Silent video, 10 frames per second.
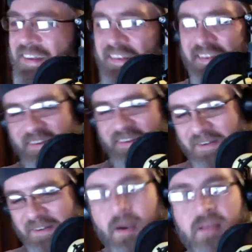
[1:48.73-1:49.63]

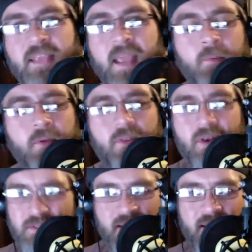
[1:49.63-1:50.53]
Oh, I gamed with
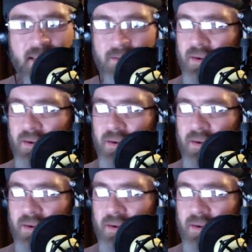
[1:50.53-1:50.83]
Austin and Kevin